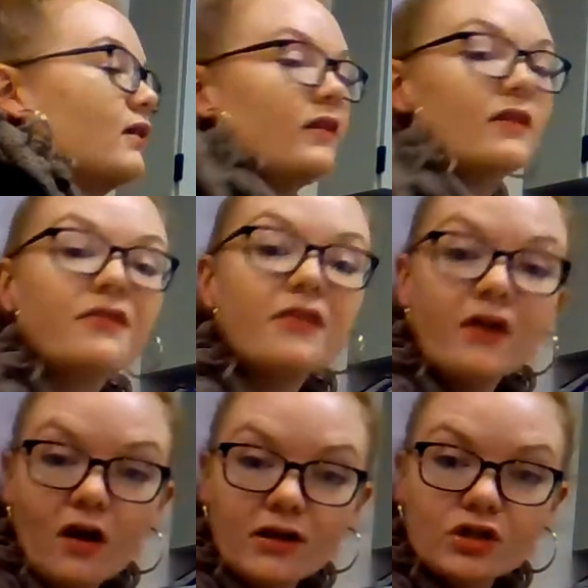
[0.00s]
the
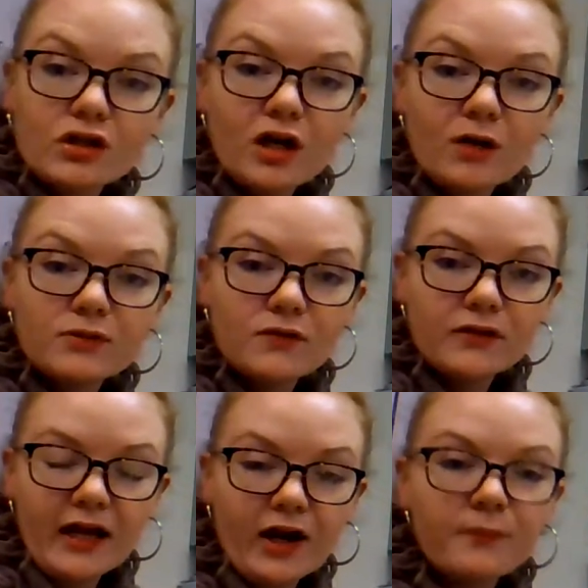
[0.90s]
100 comes over
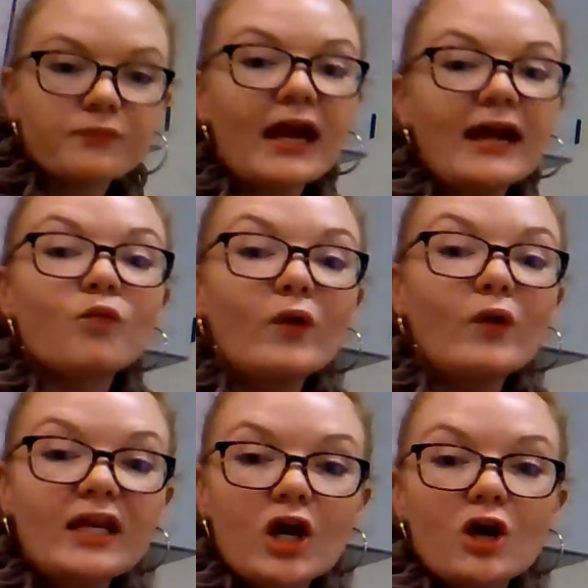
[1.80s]
there, and
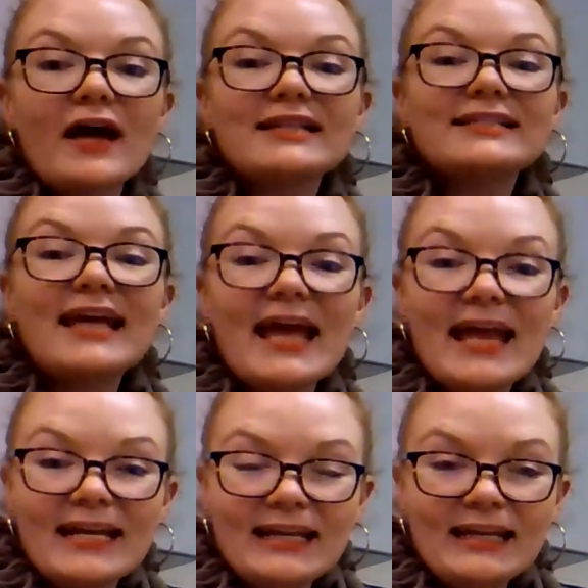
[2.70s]
we know that
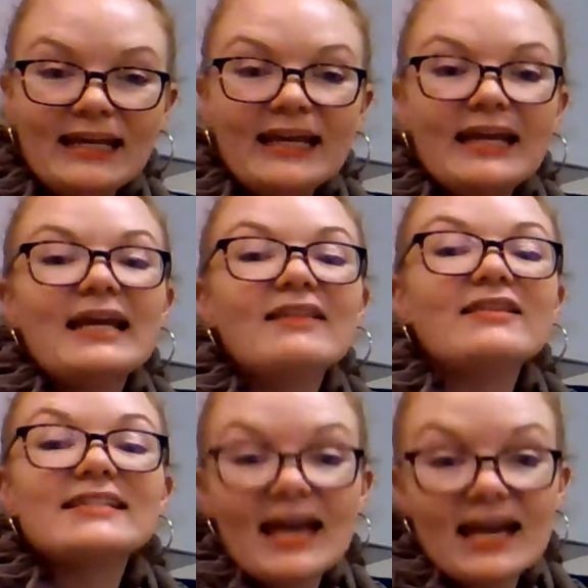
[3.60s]
10 in the
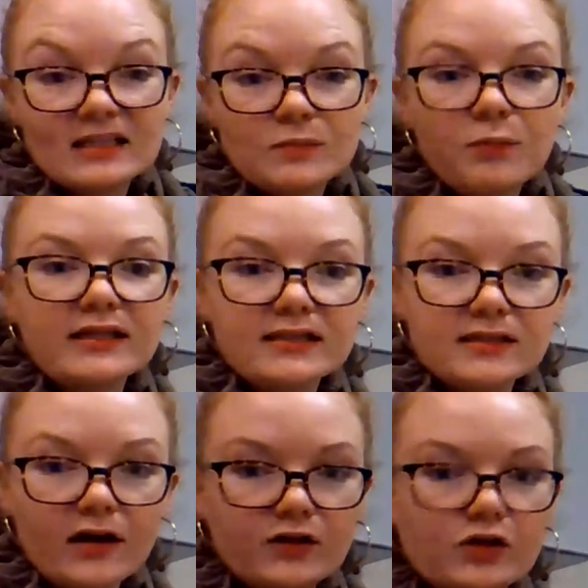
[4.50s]
tens place is
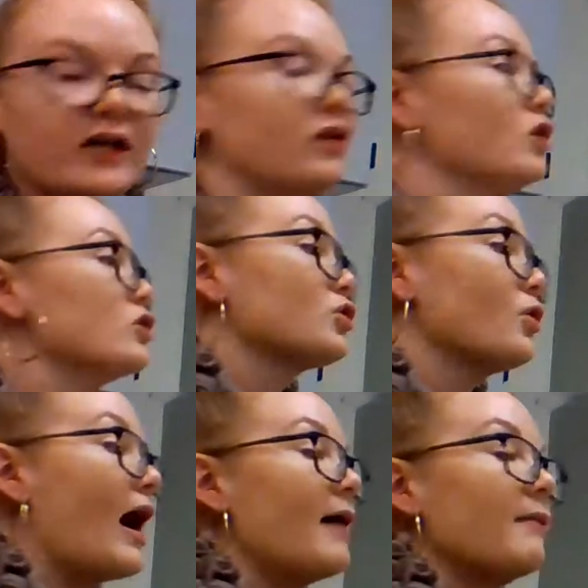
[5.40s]
100. So
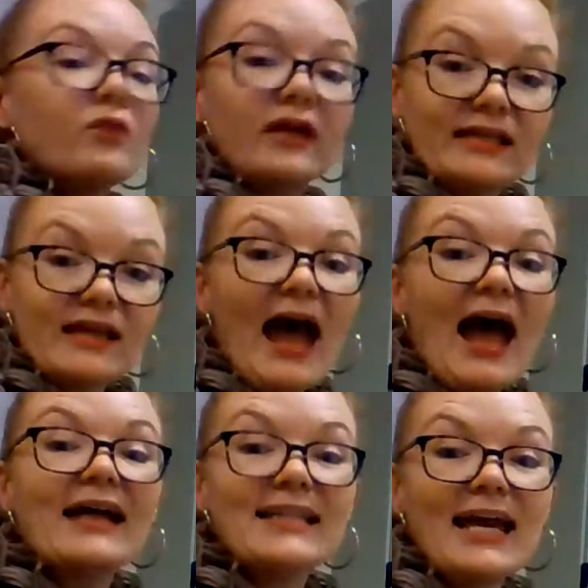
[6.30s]
I'm going to
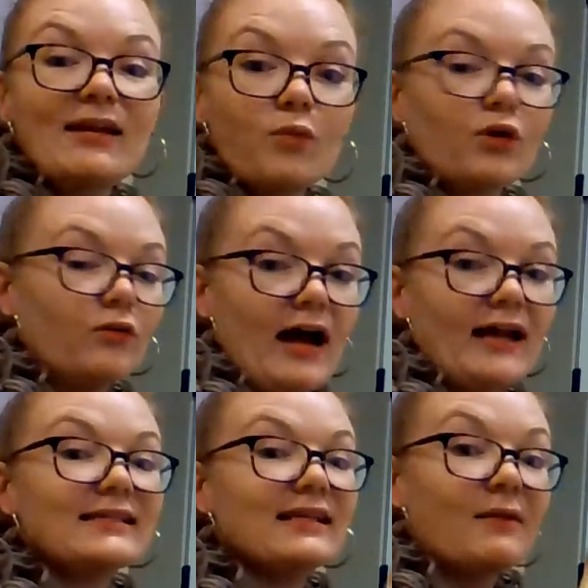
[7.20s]
add 10 more
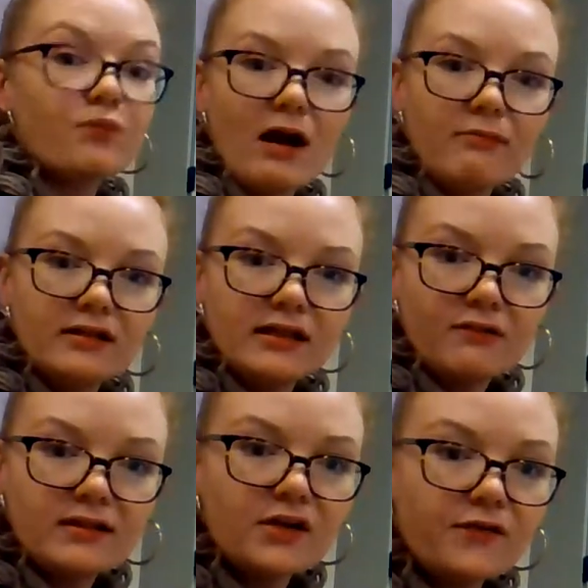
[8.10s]
lines, and I probably didn't give
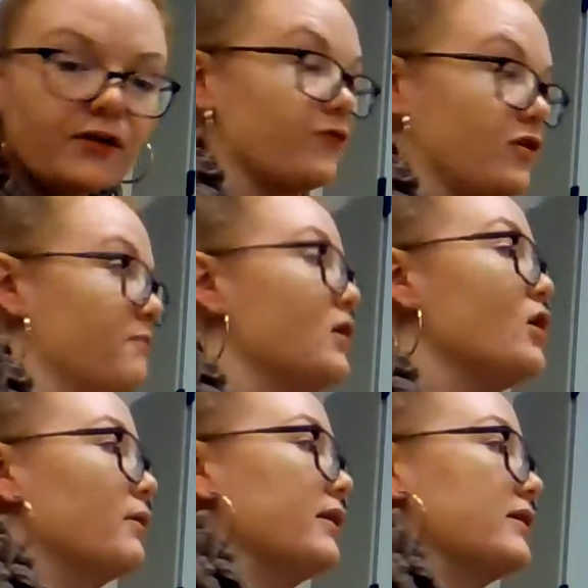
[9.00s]
myself enough room,
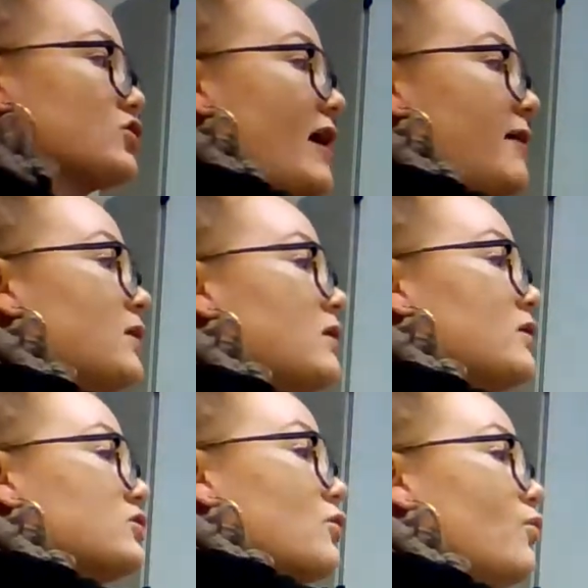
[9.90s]
but let's try.
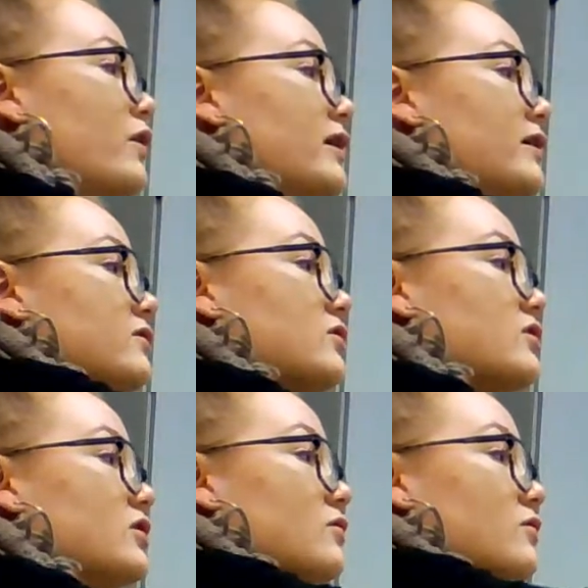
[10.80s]
So 1,
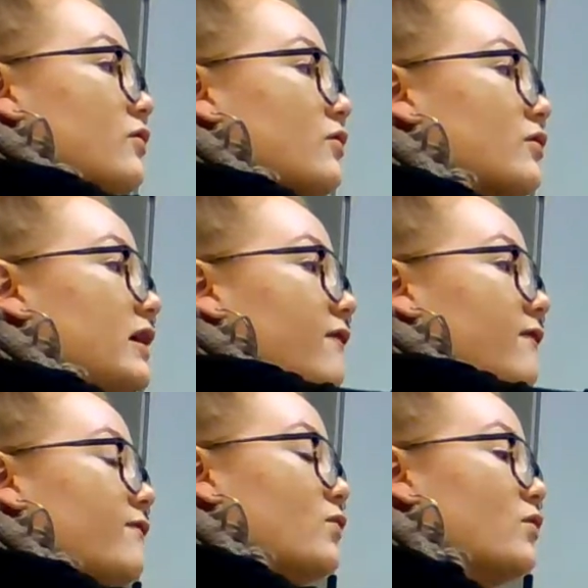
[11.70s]
2, 3,
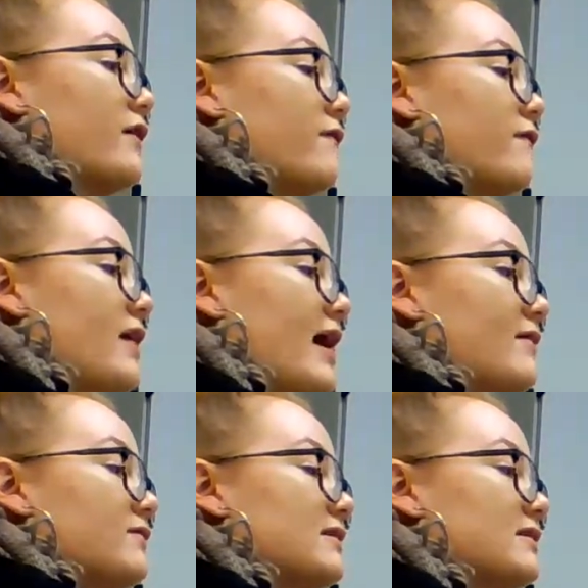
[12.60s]
4,
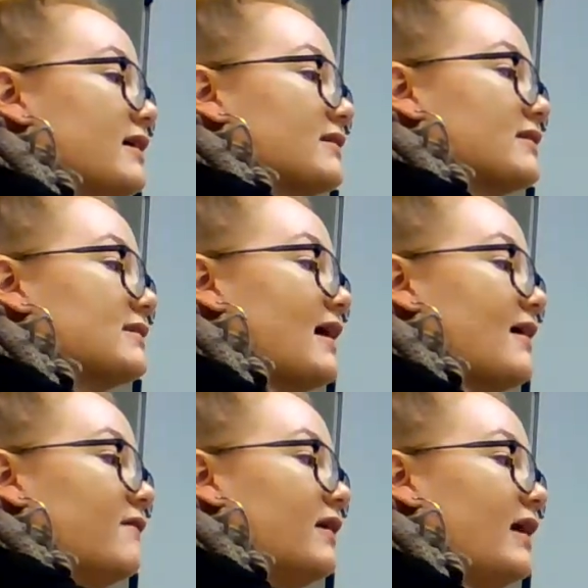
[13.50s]
5, 6,
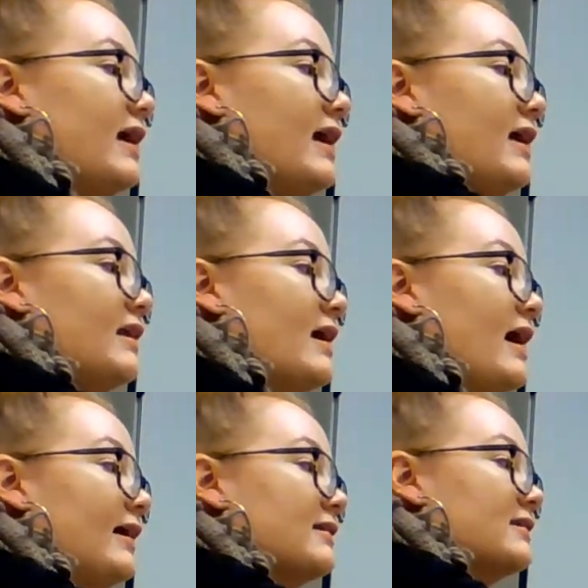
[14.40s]
7, 8,
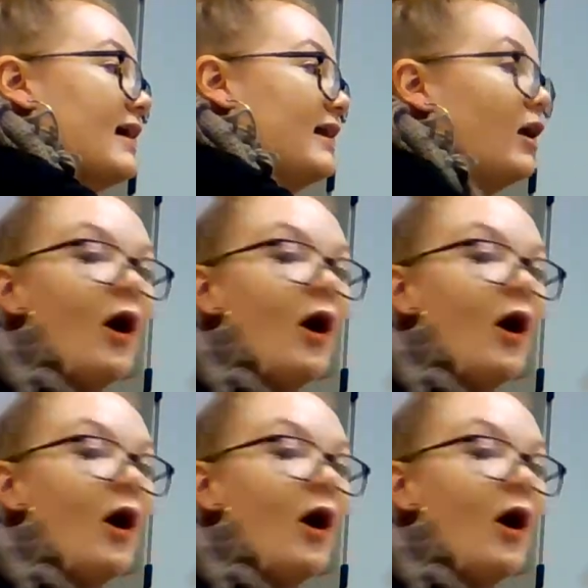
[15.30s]
9, 10.